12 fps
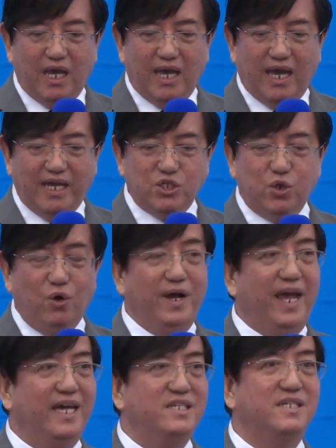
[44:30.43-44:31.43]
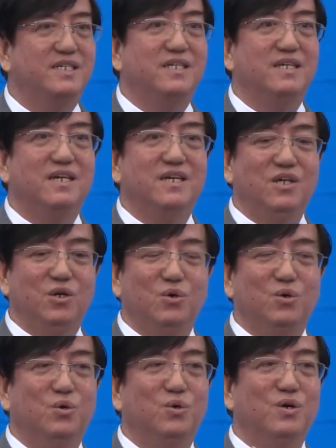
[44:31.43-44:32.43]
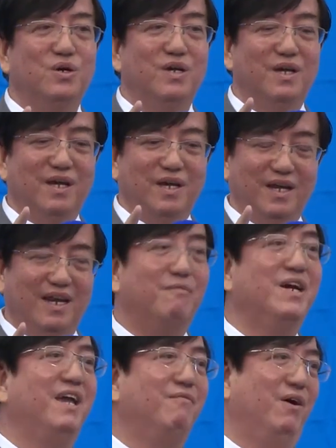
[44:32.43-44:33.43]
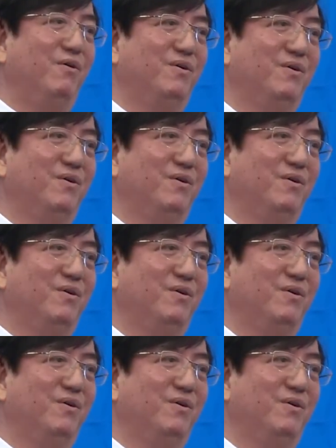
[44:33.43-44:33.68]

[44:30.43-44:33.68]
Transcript: as long as you never give up,